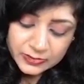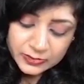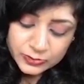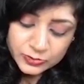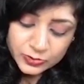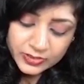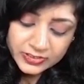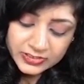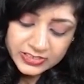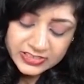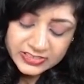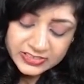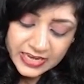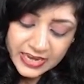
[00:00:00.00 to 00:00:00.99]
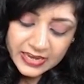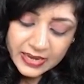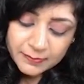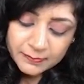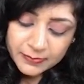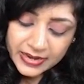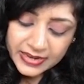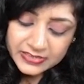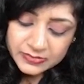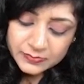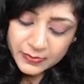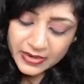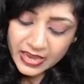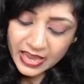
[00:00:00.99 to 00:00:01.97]
So it is taking place
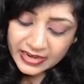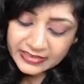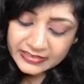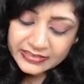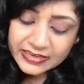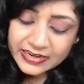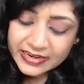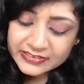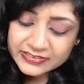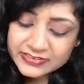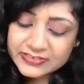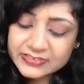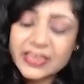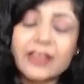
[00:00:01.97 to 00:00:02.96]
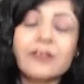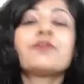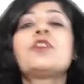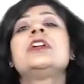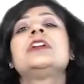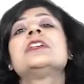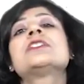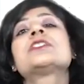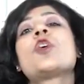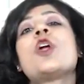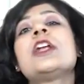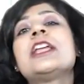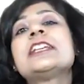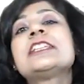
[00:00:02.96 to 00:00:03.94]
behind the lens, therefore it is
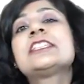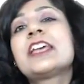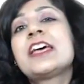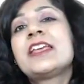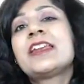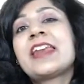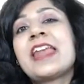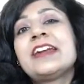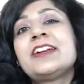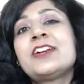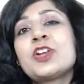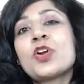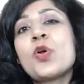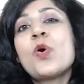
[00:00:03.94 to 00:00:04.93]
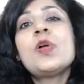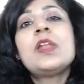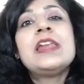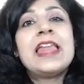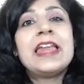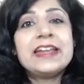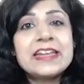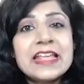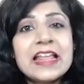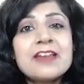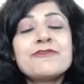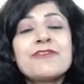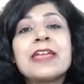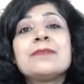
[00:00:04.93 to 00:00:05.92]
called as
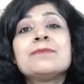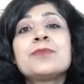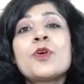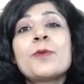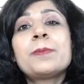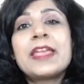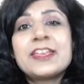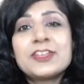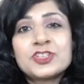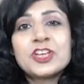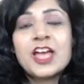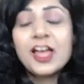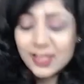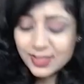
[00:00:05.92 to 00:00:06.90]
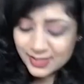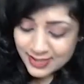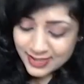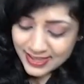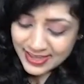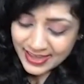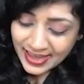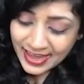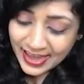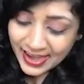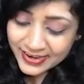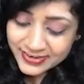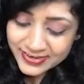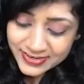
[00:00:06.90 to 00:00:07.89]
retrolental fibroplasia,
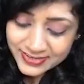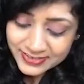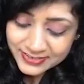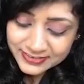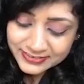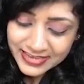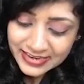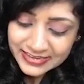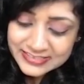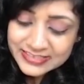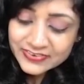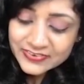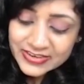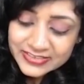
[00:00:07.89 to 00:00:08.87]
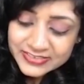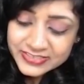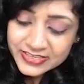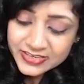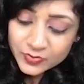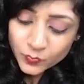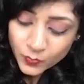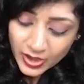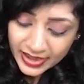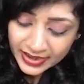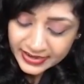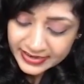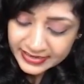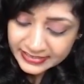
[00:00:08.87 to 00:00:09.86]
and that is the reason
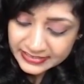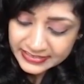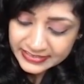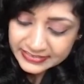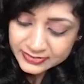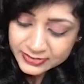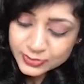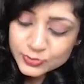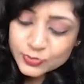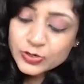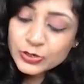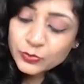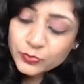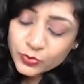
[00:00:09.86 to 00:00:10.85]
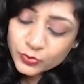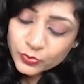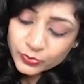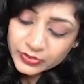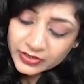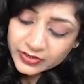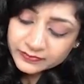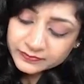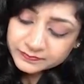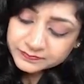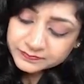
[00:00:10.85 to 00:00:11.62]
why it leads to leukocoria.